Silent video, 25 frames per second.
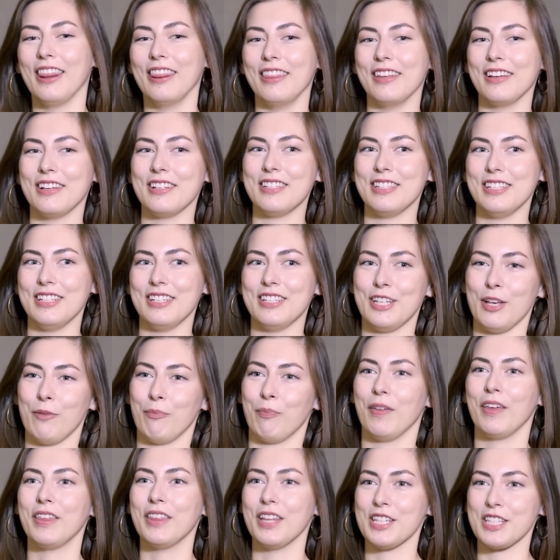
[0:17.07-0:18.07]
This is
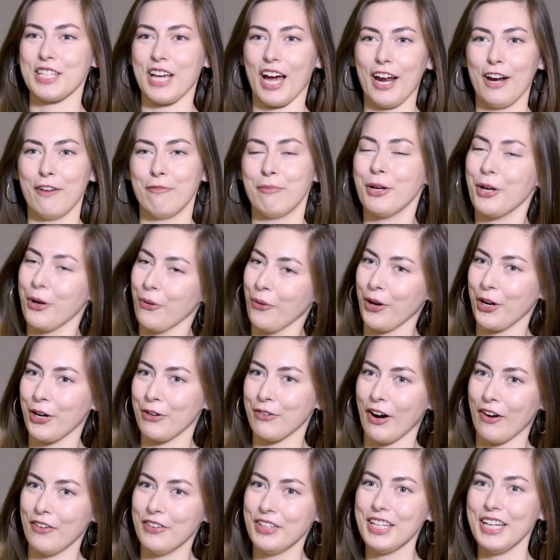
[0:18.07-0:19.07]
something that's kind of been
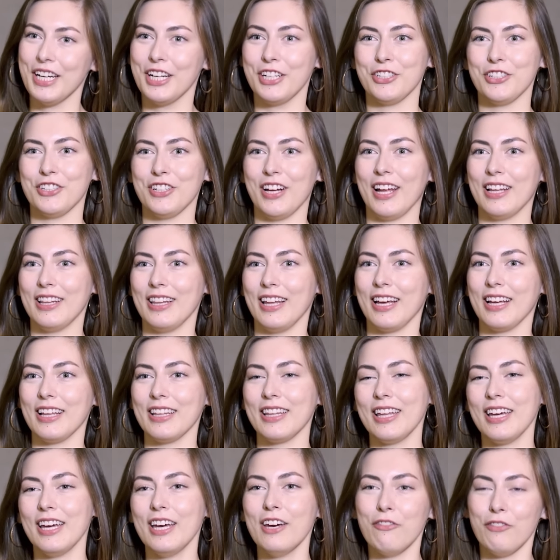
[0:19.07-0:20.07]
going around the internet
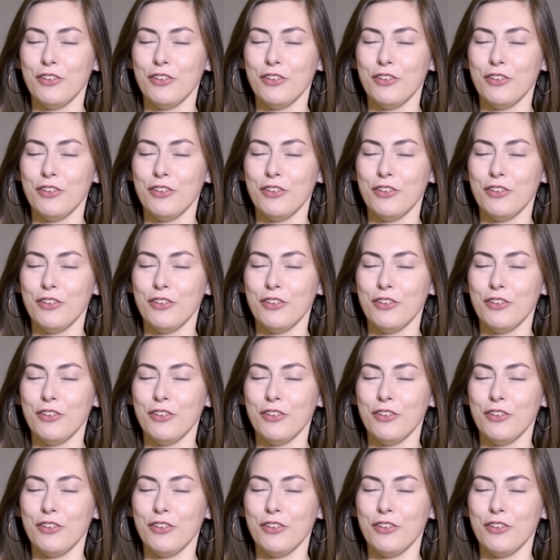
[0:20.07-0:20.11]
lately.